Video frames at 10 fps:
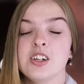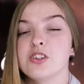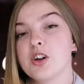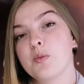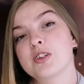
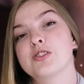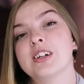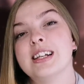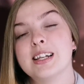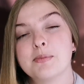You don't want
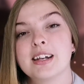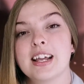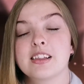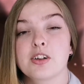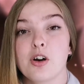to
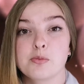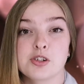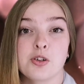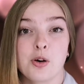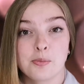eliminate that option